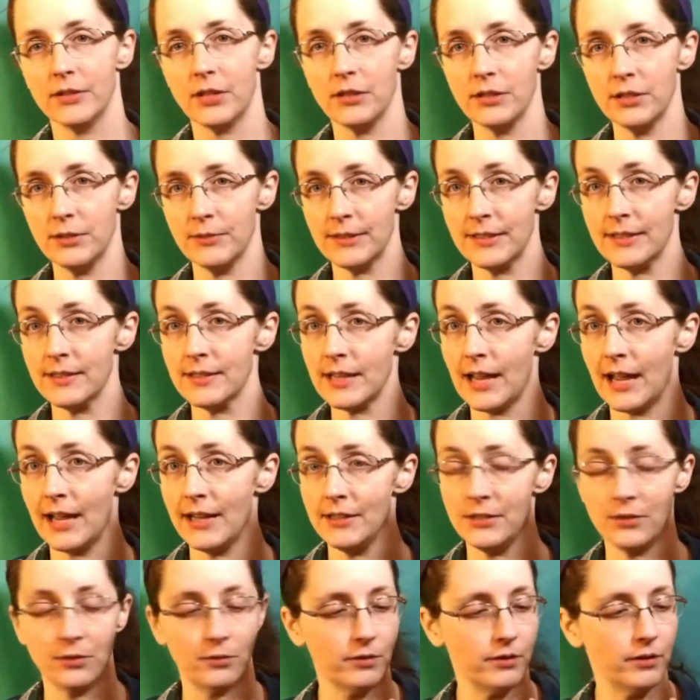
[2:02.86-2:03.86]
also a
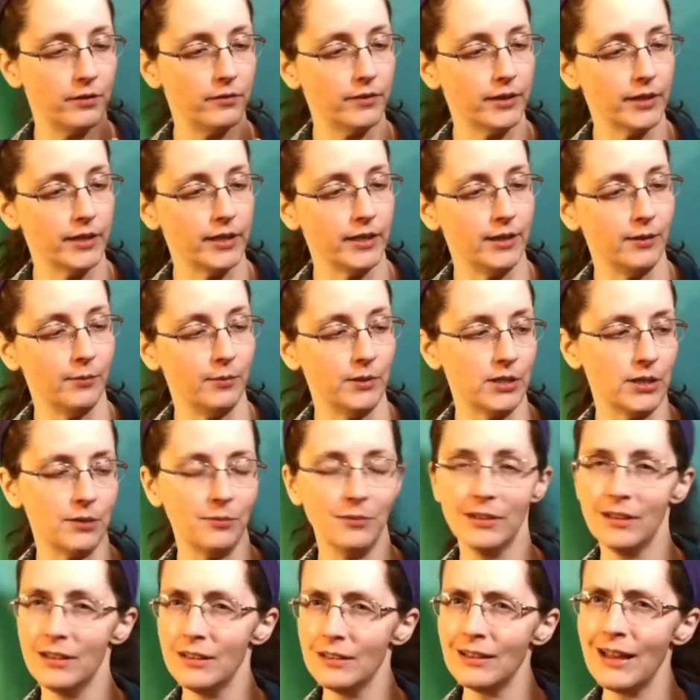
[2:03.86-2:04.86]
side door over here, which I
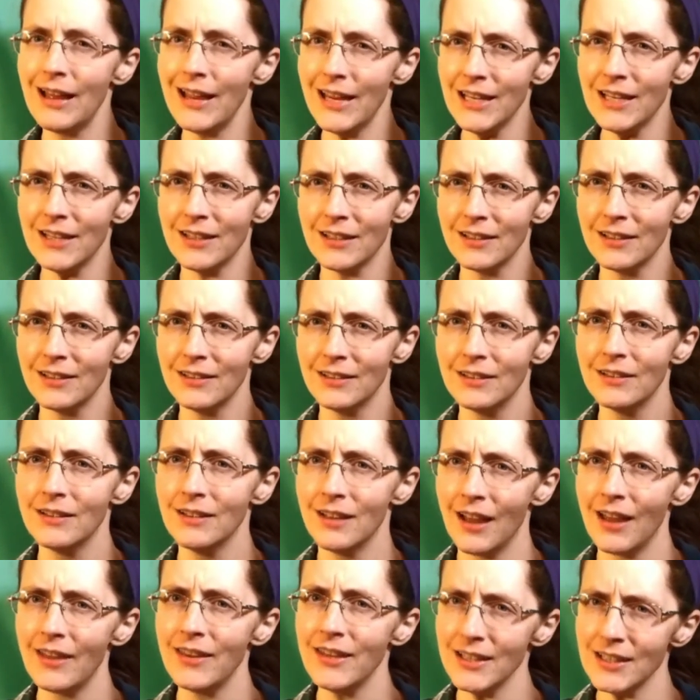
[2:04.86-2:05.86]
really like.
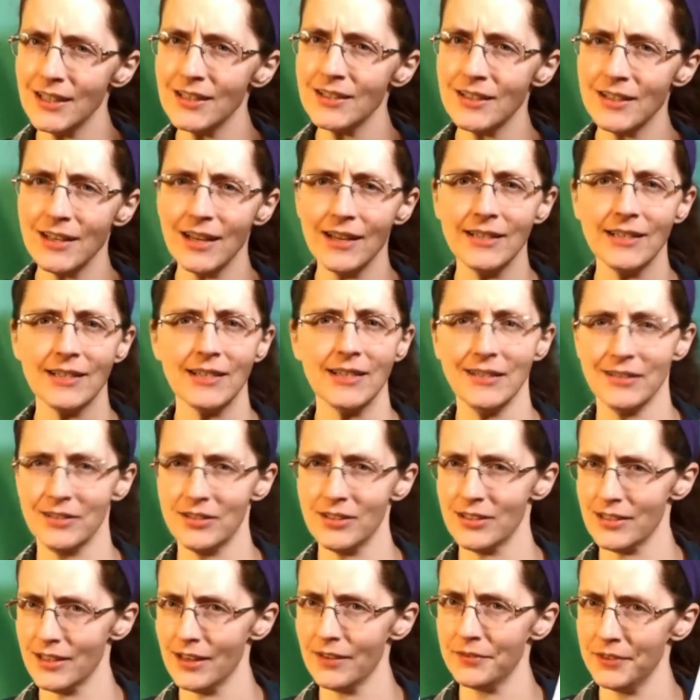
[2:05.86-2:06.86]
I think that's a nice thing,
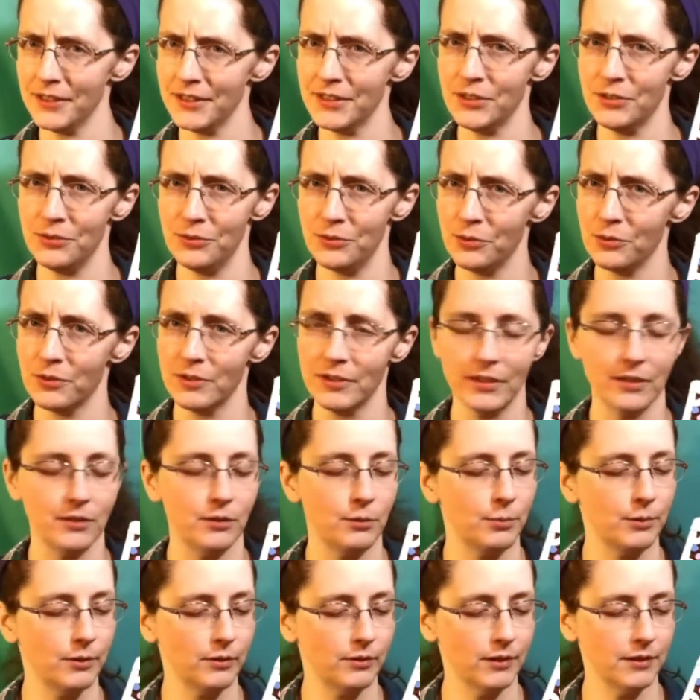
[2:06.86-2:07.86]
just to have like 2 doors to a
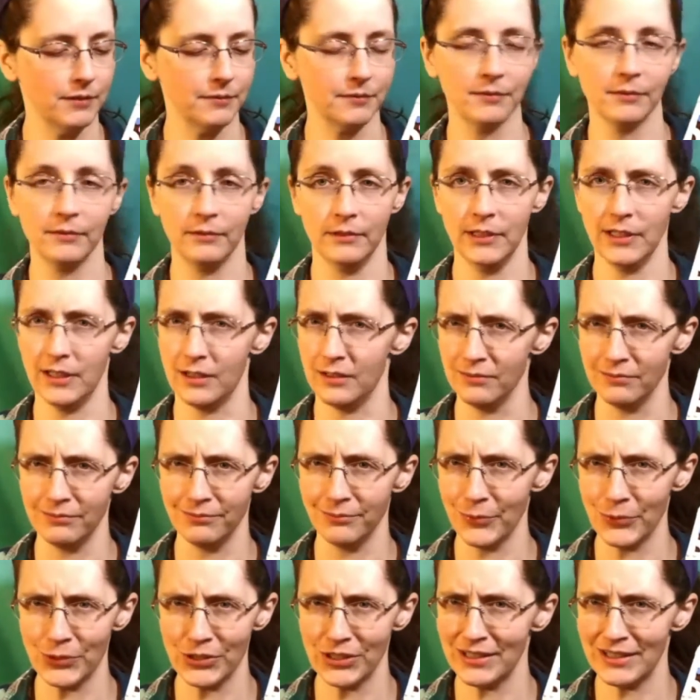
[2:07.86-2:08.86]
building. You know,
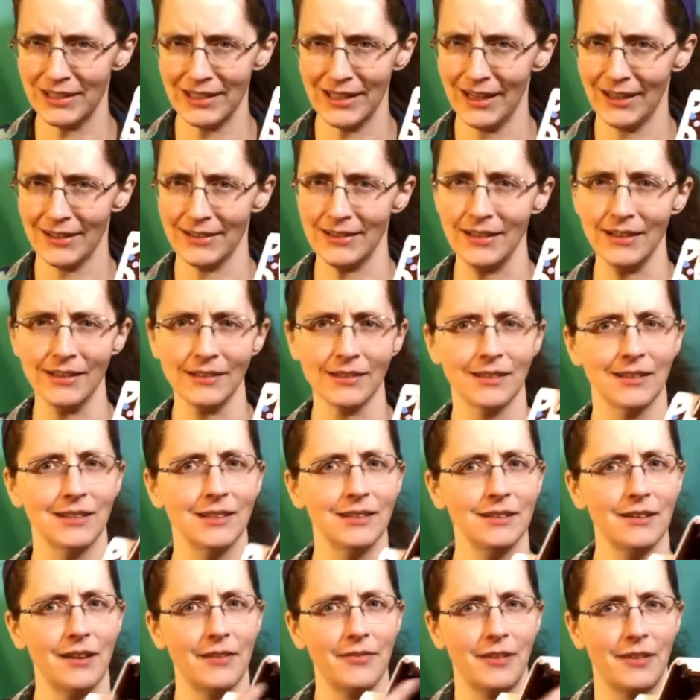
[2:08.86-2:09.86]
emergency exit.
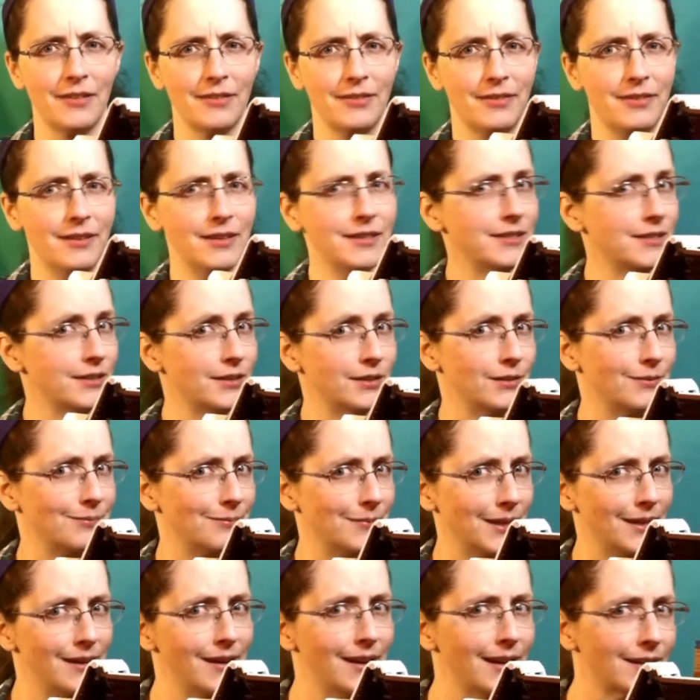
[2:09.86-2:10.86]
Not that this couldn't
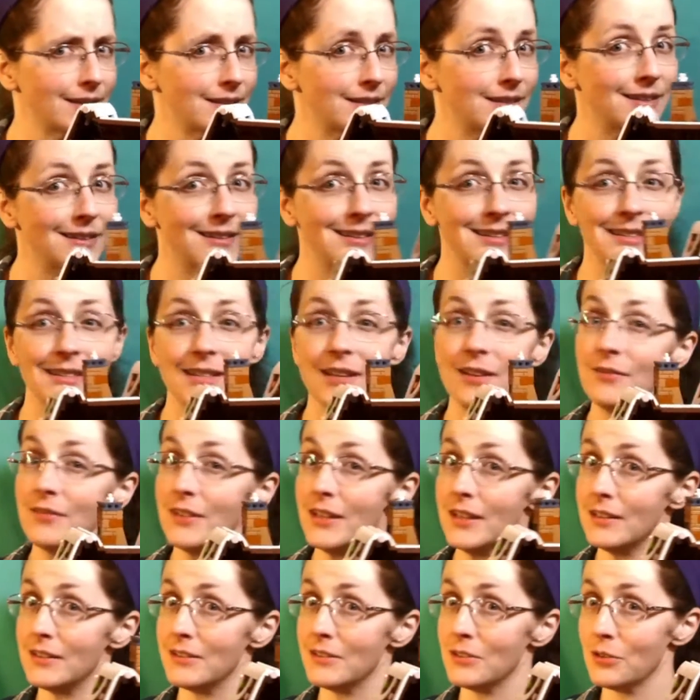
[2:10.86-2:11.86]
be an exit in itself.
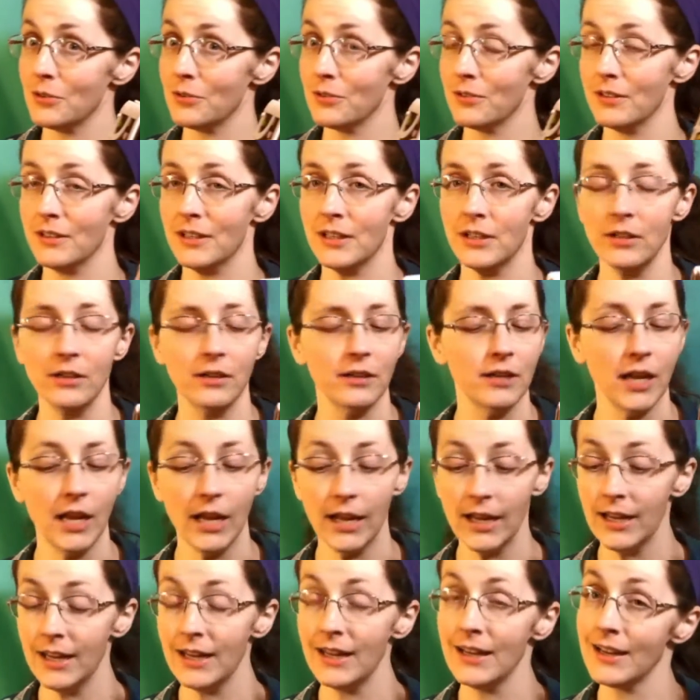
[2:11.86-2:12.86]
It totally could,
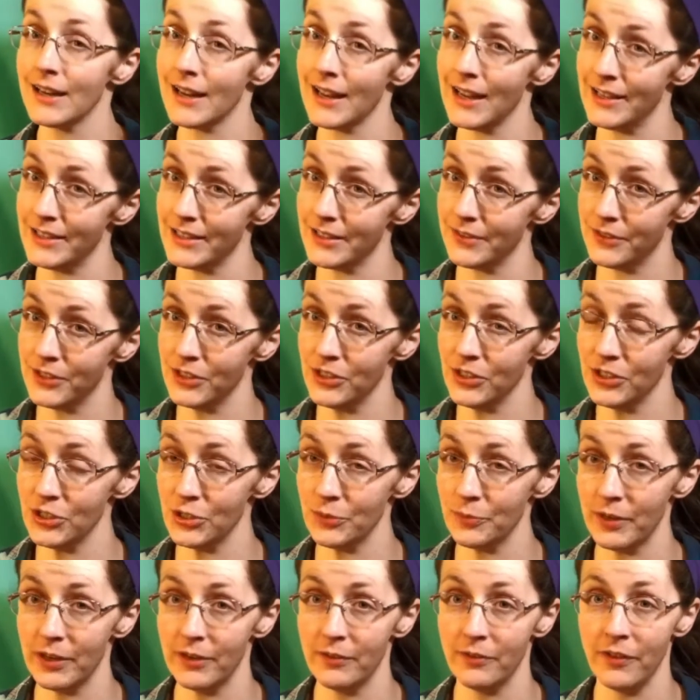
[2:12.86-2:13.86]
in case of a
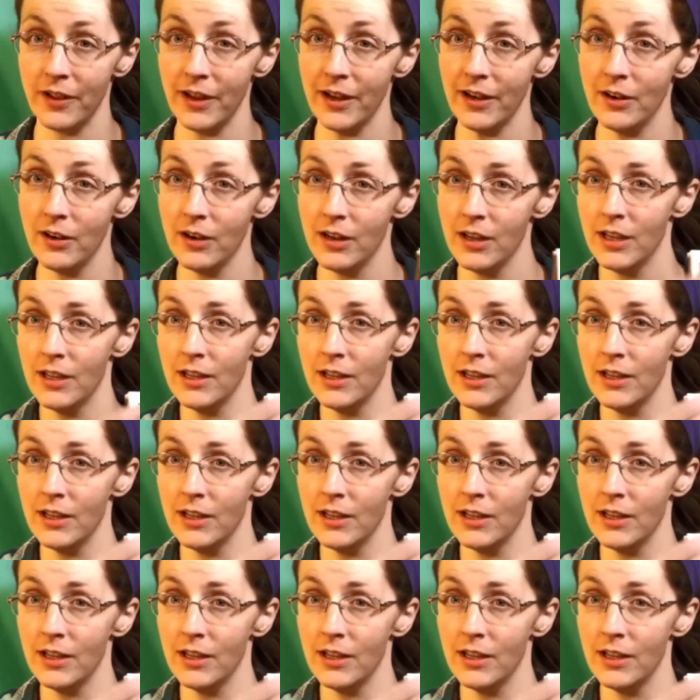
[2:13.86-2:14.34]
gingerbread fire.